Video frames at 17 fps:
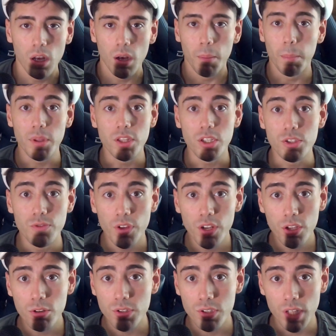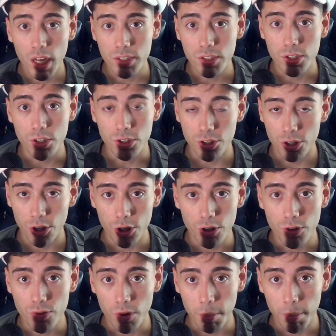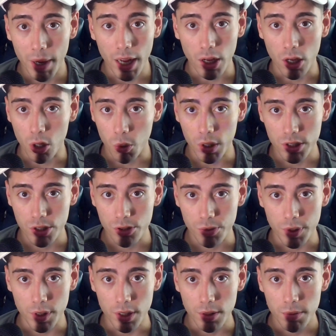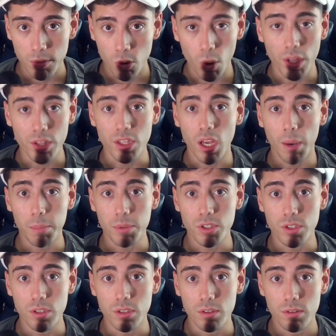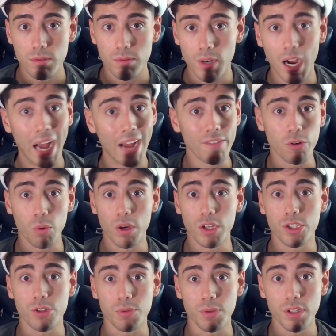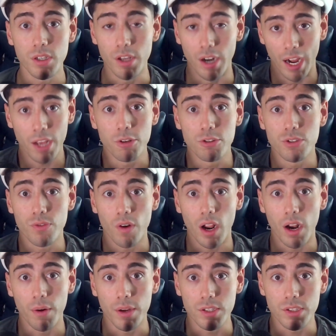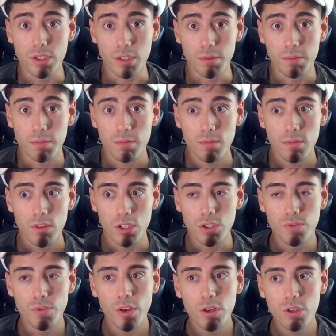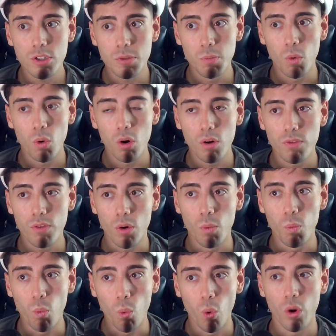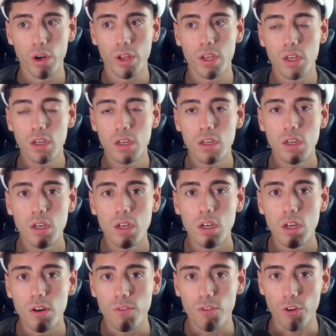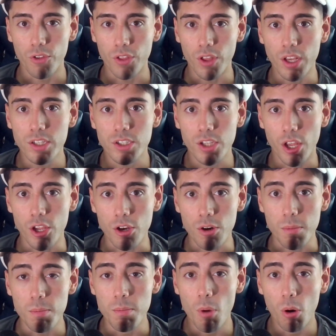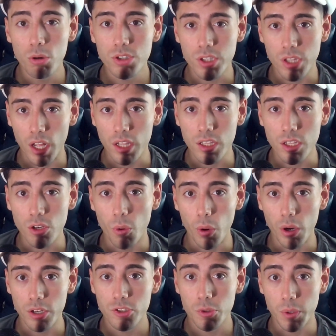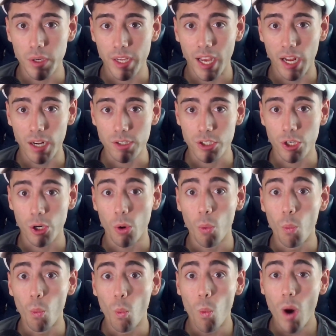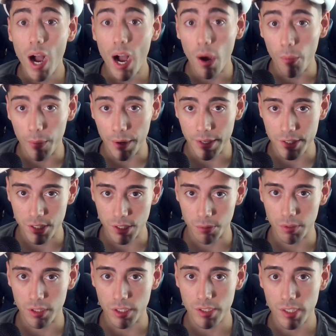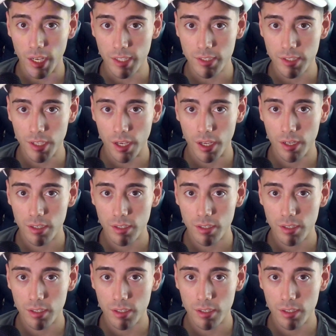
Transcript: But this video is not to deter you from buying a Quest 3. Quite the opposite. I have a Quest 3 and I use it for iRacing. This video is more of a warning for things that you're most likely going to encounter while racing with this headset.